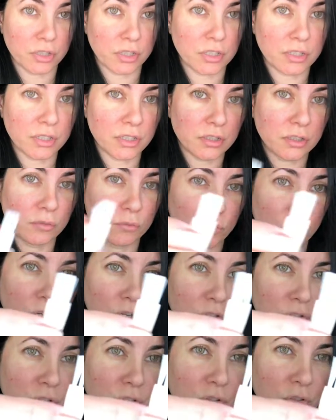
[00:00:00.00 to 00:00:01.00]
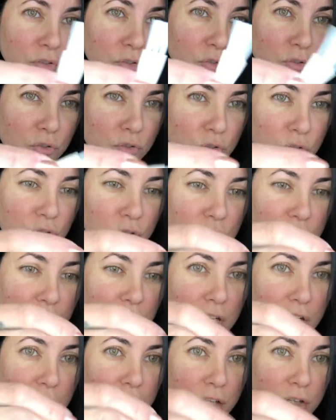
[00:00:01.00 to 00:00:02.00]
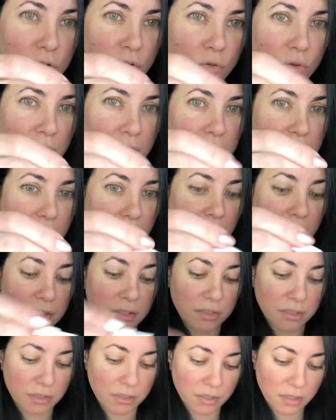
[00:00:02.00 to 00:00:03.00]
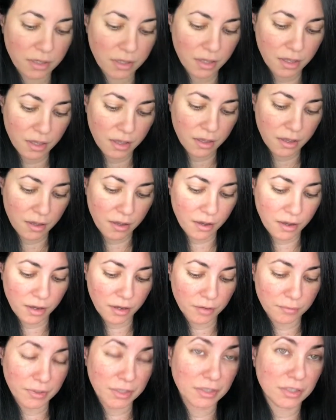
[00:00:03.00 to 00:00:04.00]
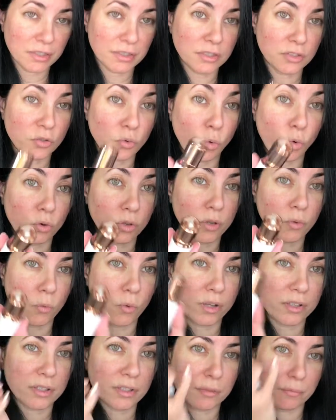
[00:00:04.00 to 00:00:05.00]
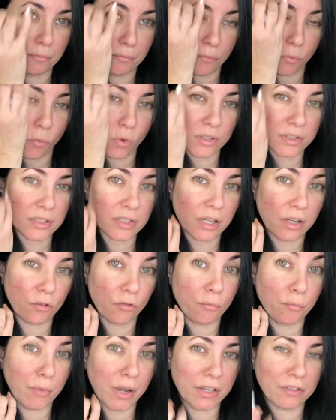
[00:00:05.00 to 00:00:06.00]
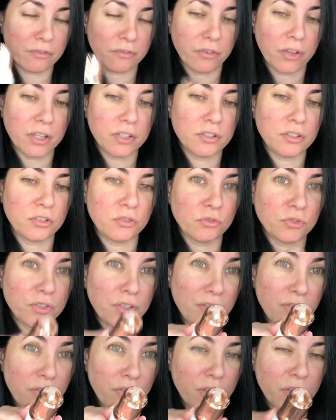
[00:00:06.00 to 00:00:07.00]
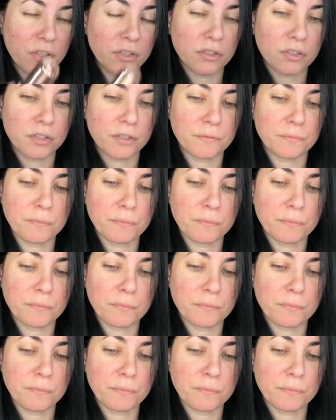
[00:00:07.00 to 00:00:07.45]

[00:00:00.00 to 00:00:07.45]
This is the brush. So you just kind of like go like that. And this is only one side of my face using this.